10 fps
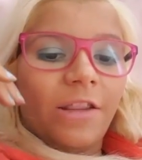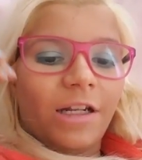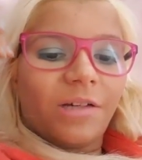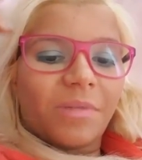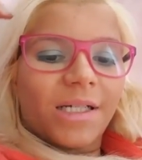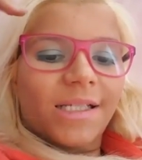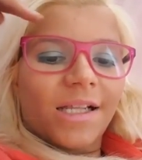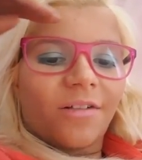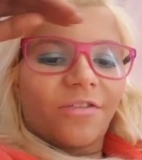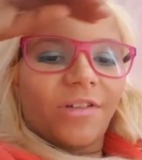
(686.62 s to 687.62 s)
finally my
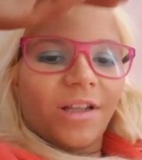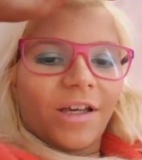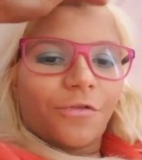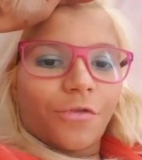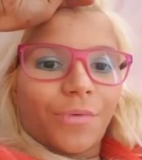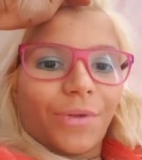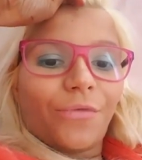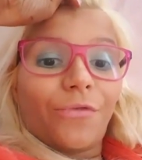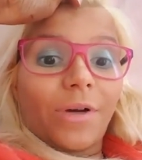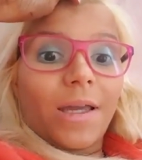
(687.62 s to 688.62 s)
selfie, like for
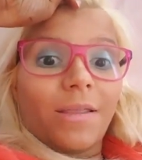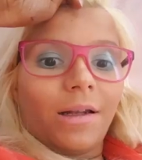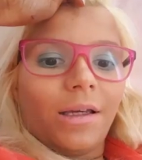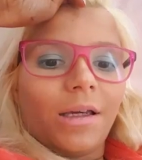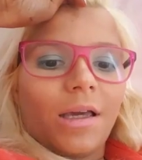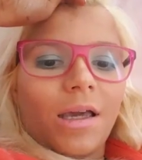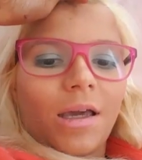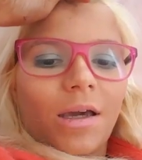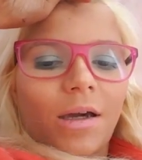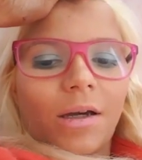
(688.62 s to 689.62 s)
real, finally.
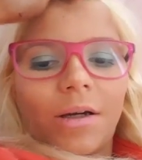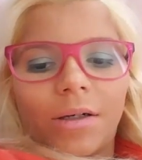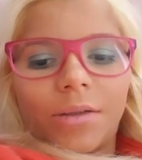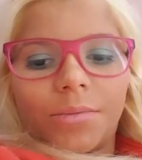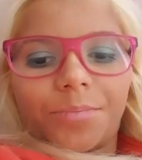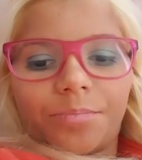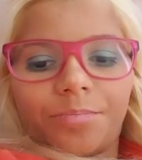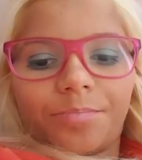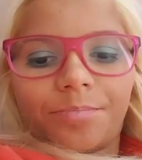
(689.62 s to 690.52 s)
Um,